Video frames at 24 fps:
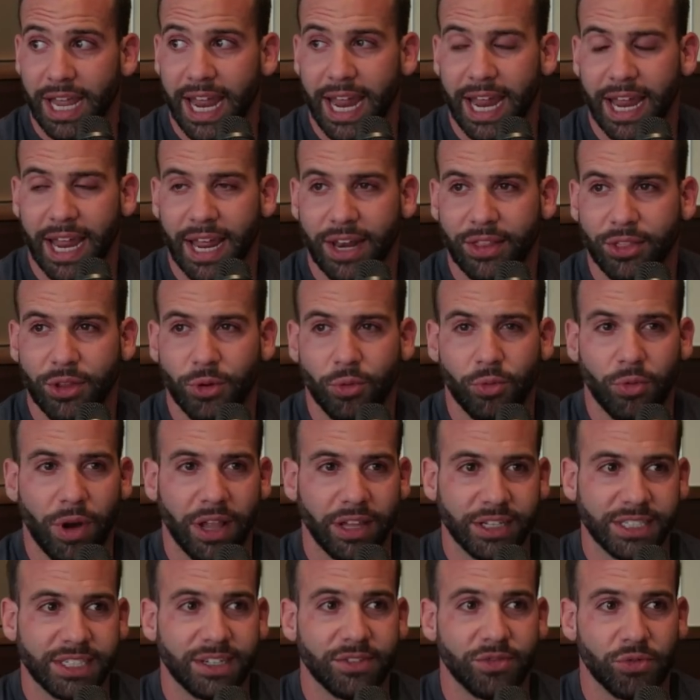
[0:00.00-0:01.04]
And the
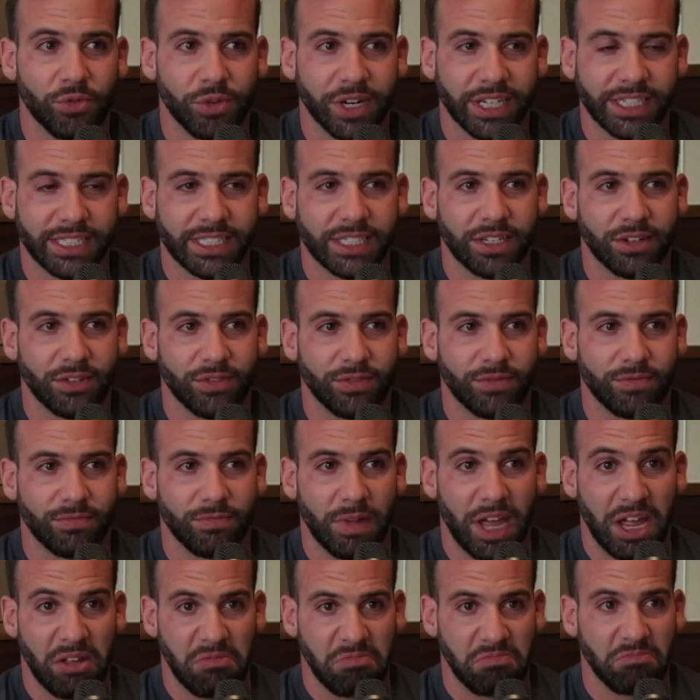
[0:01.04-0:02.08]
relative risk of
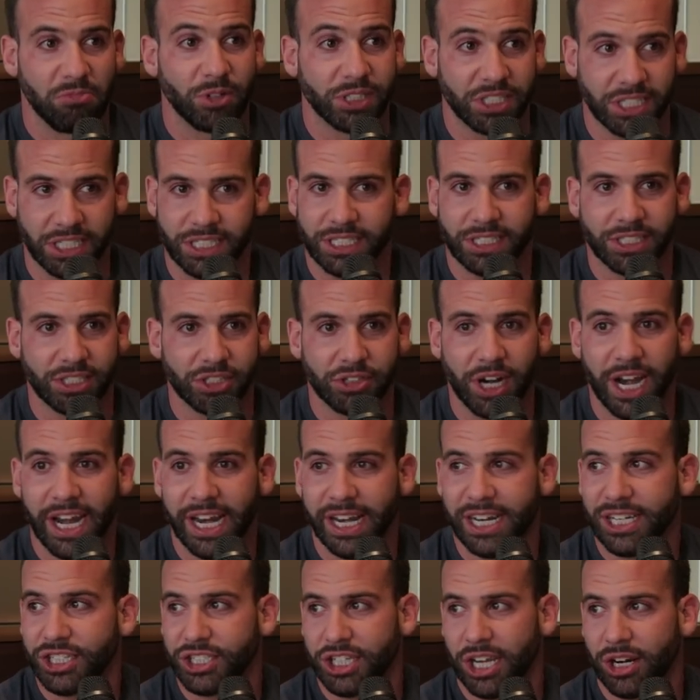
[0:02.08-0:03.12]
resistance
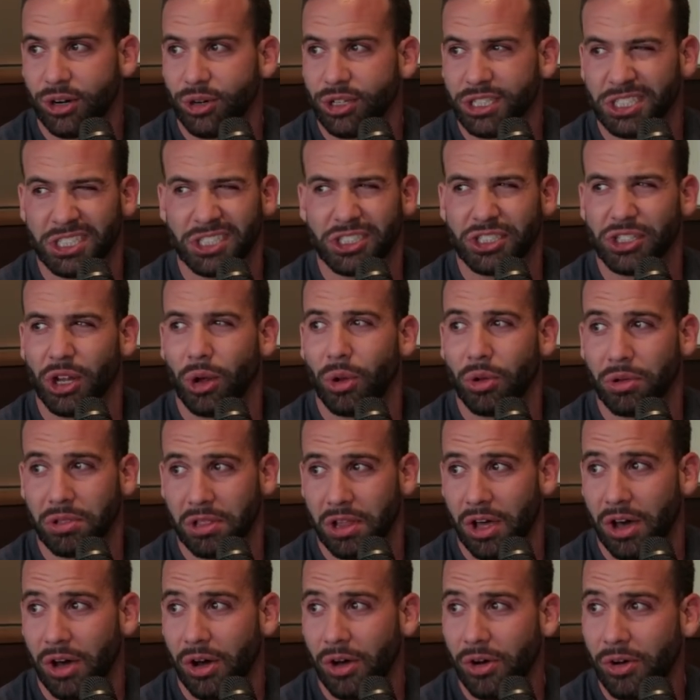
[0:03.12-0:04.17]
training in general is so
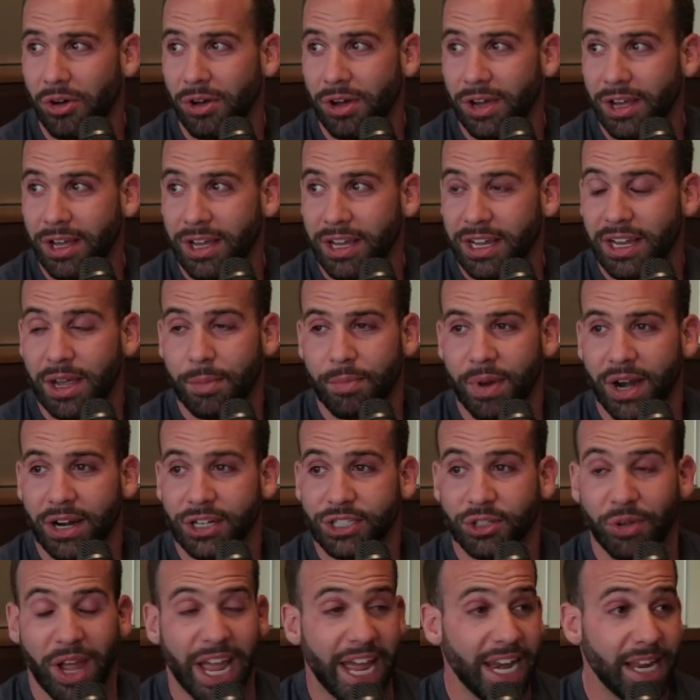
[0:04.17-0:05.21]
low compared
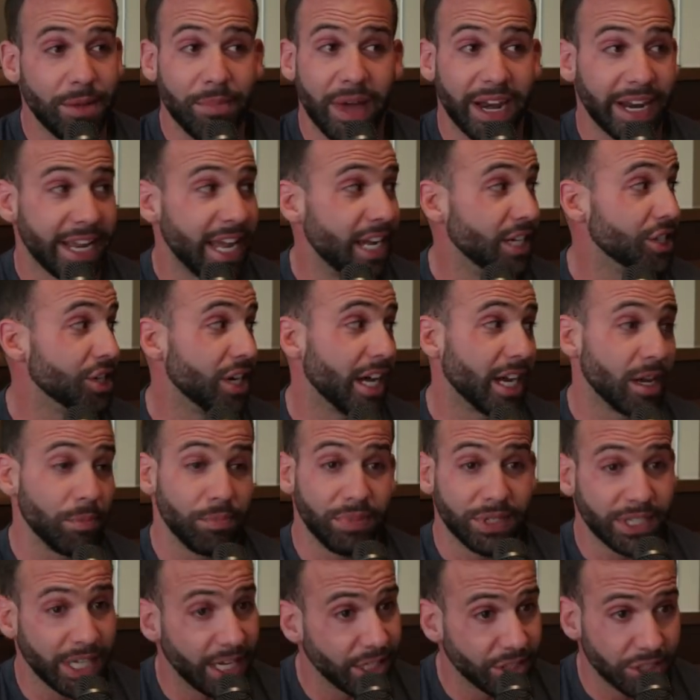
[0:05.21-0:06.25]
to any medication I could
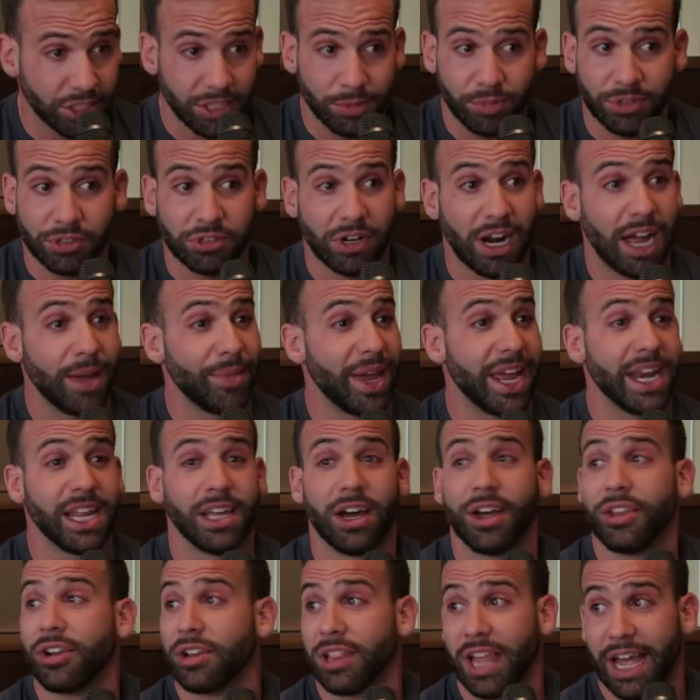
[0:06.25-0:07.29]
potentially prescribe, any
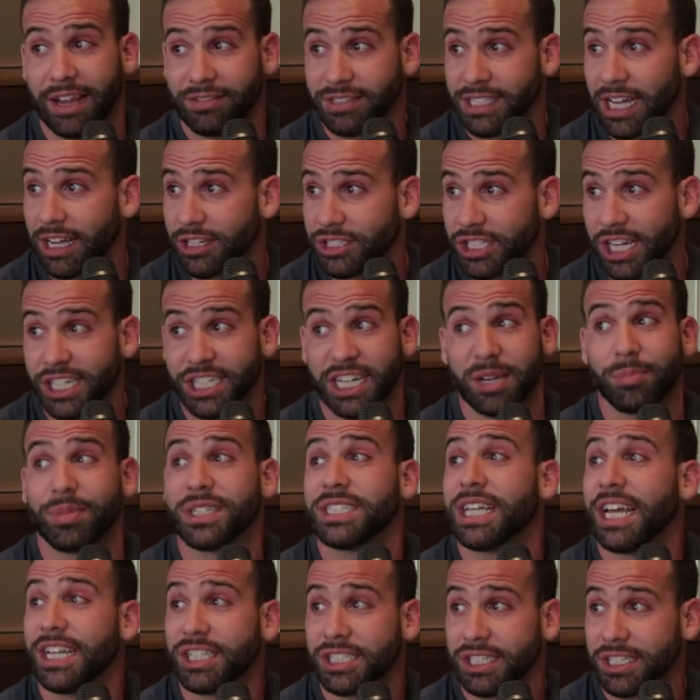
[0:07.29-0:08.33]
other lifestyle change I could
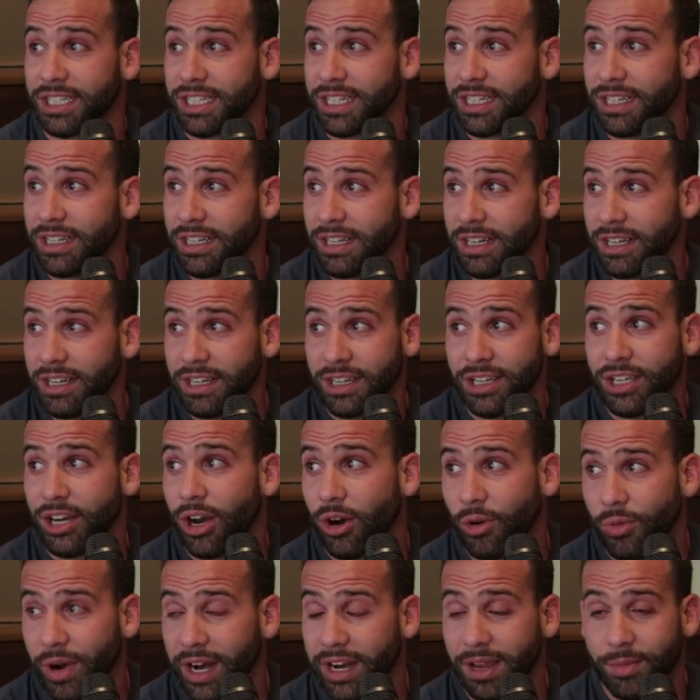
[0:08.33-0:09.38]
potentially, you
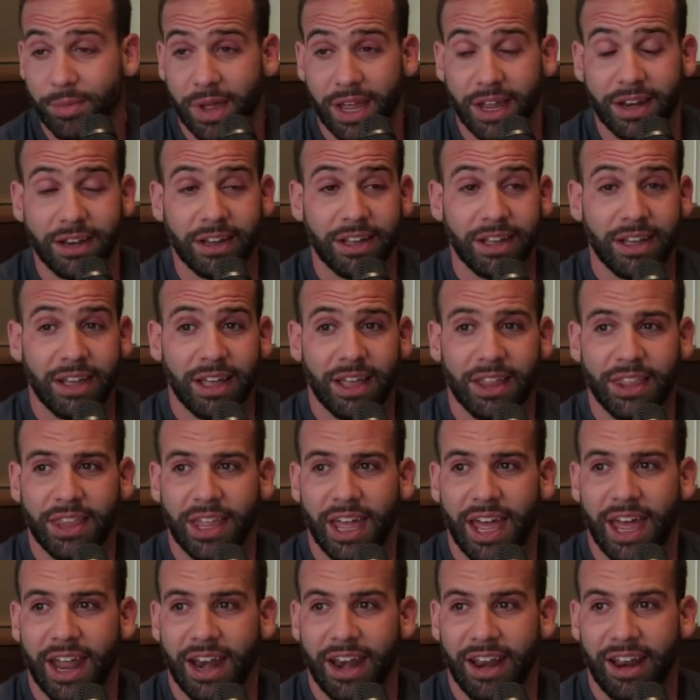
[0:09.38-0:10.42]
know, recommend,
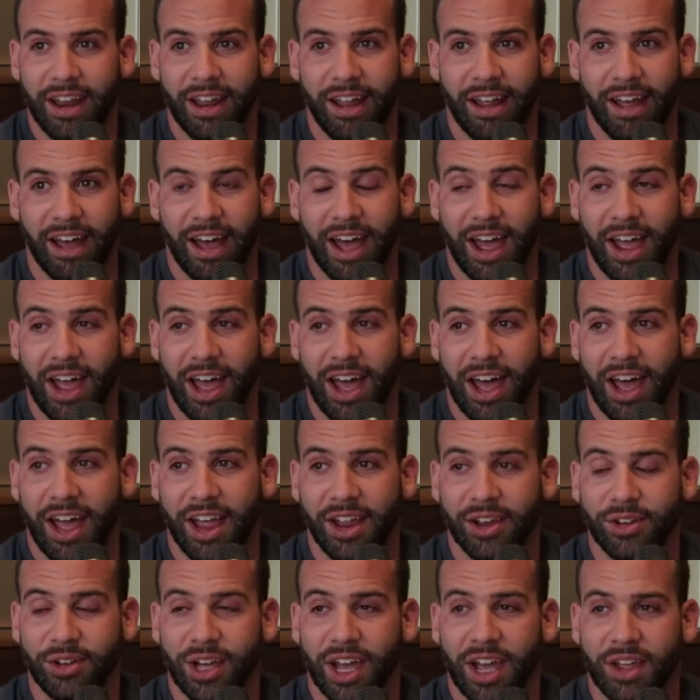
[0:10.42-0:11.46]
that
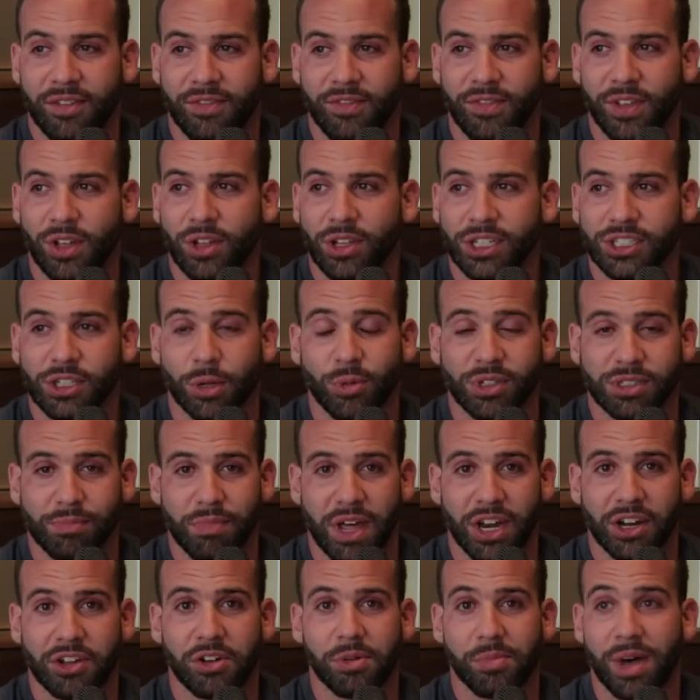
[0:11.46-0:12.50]
I feel it's almost
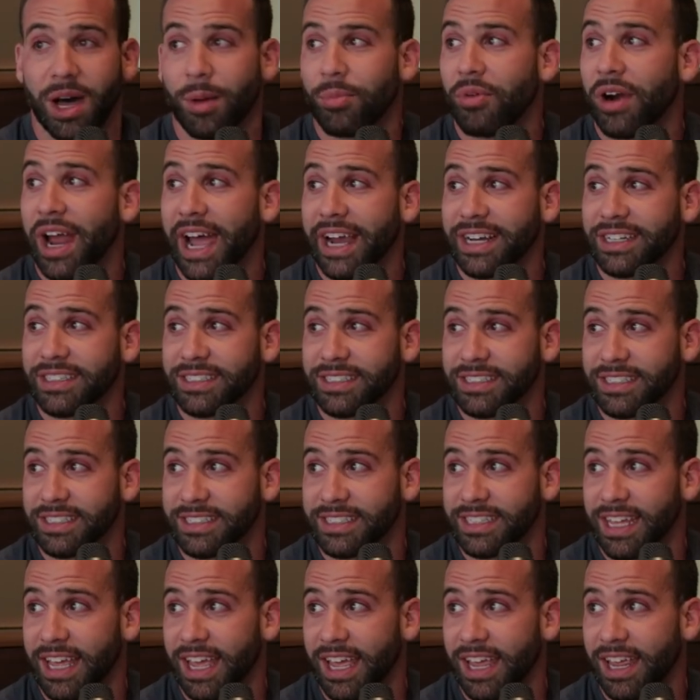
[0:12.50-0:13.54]
medical malpractice to
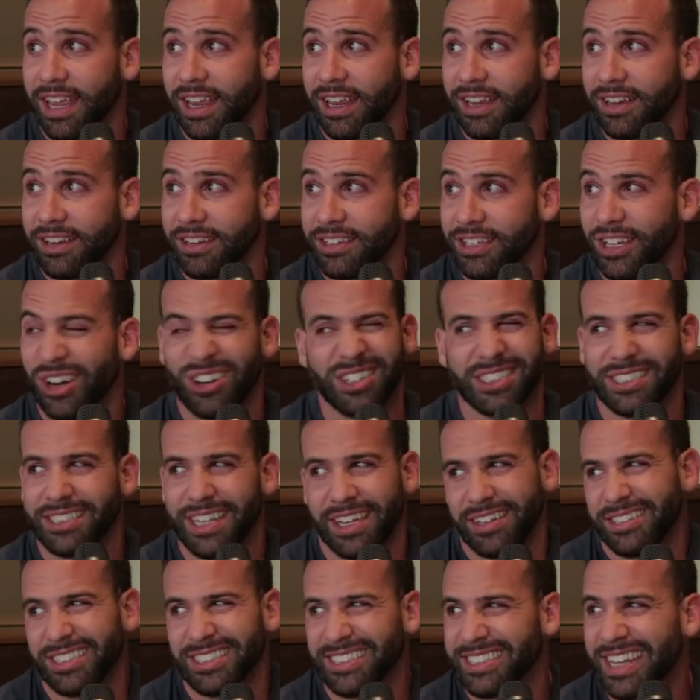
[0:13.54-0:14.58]
say, you know,
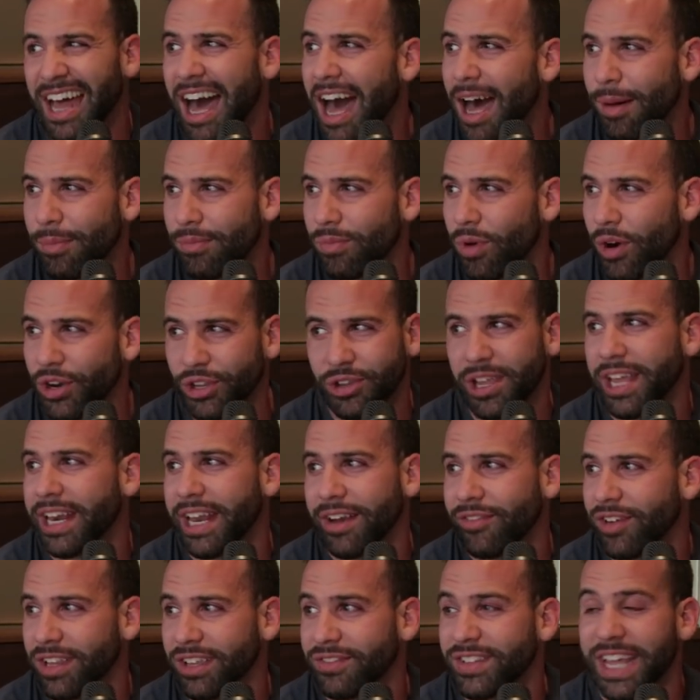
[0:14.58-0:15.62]
just stop, or you can
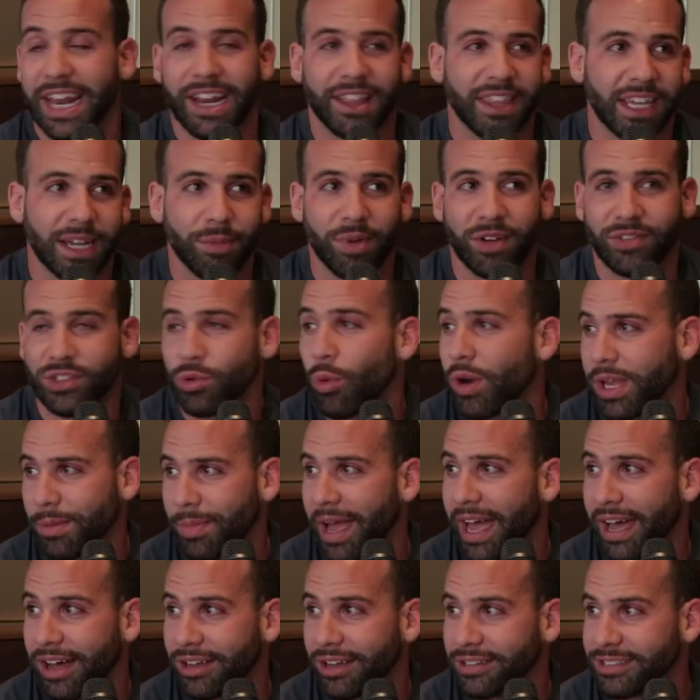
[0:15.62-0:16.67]
never lift anything above 20
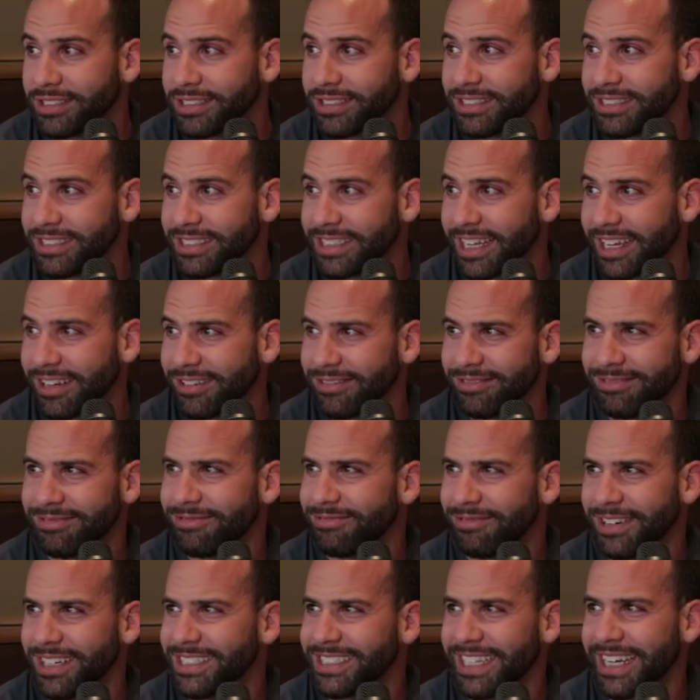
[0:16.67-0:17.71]
pounds. It's like,
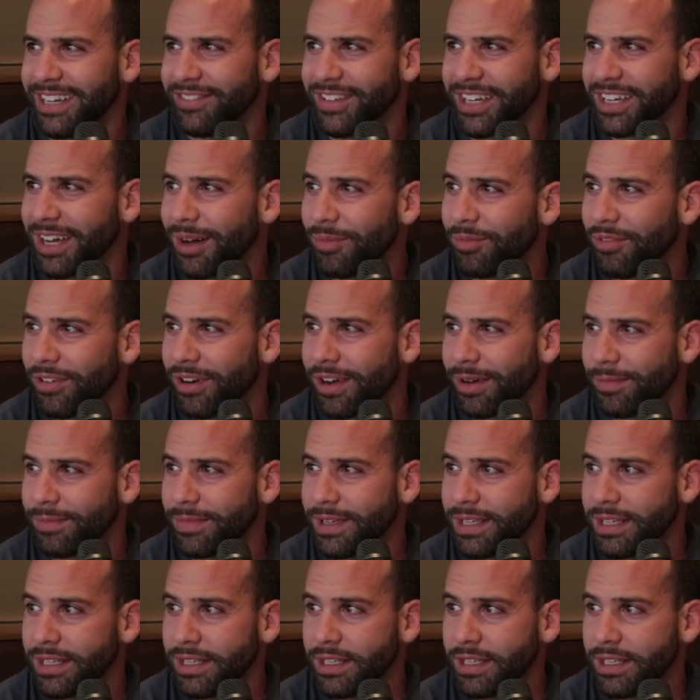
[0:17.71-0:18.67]
where does that even come from?